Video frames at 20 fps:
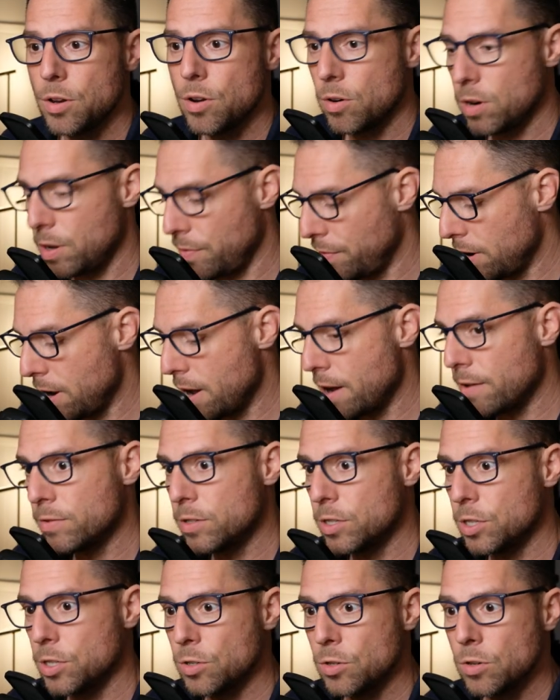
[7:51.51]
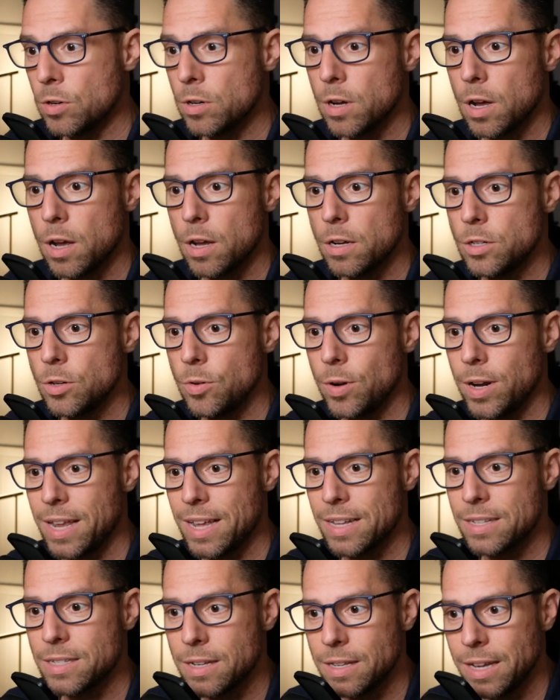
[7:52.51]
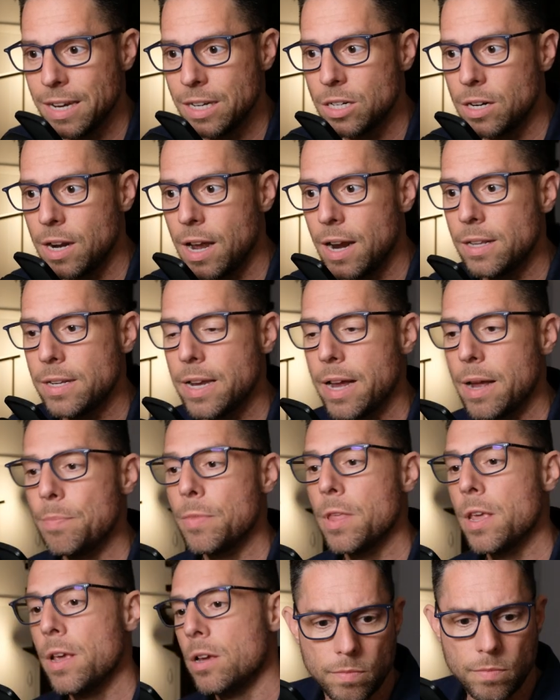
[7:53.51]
You don't even have to uh, do any installation ahead of time.